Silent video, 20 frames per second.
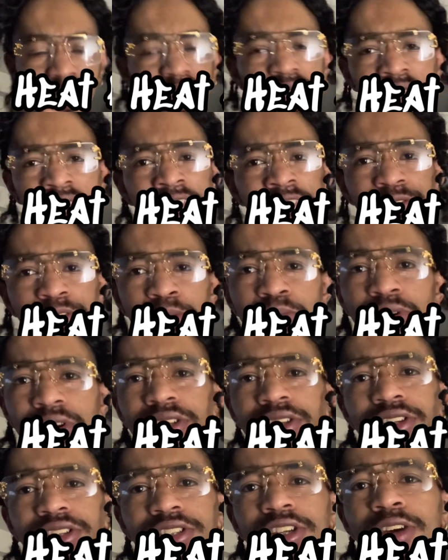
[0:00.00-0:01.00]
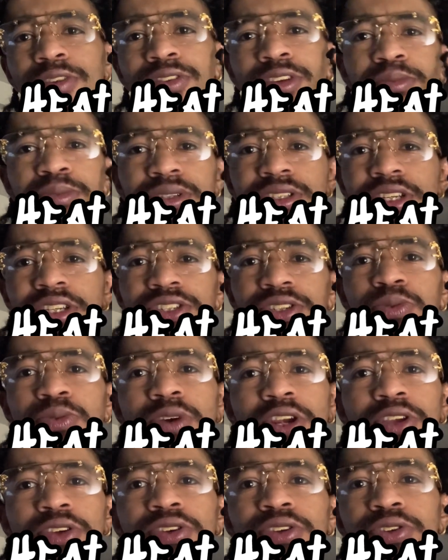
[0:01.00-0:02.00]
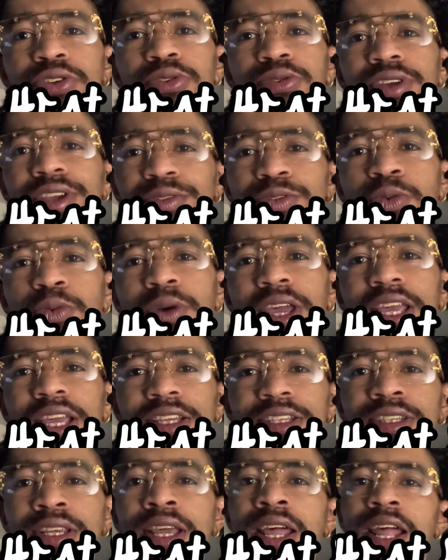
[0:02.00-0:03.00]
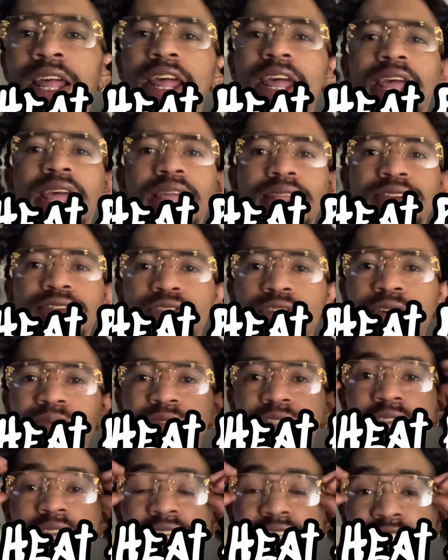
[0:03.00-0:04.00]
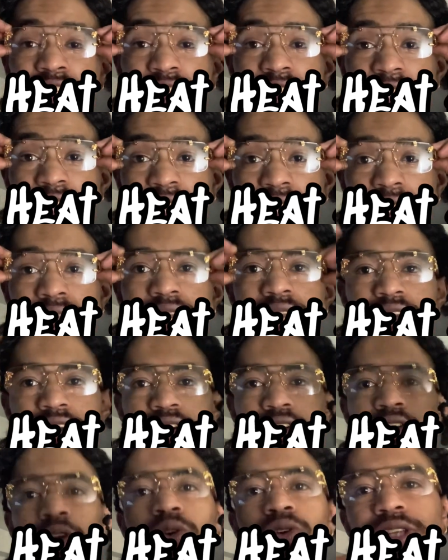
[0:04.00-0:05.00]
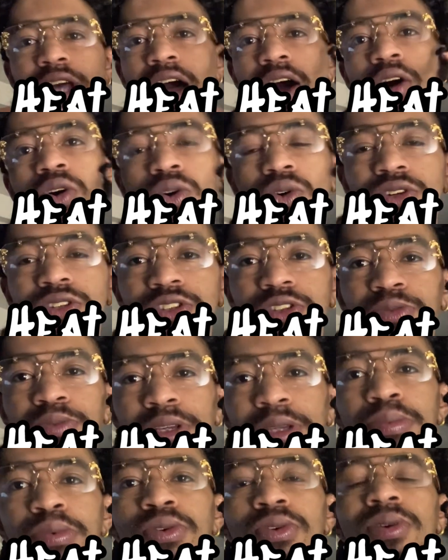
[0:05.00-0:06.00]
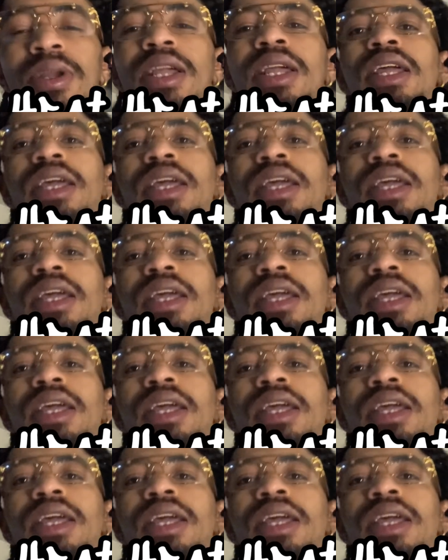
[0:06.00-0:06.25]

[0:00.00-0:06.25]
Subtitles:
even putting yourself in a position where you can do giveaways and, you know what I'm saying, just get your clothes out onto people,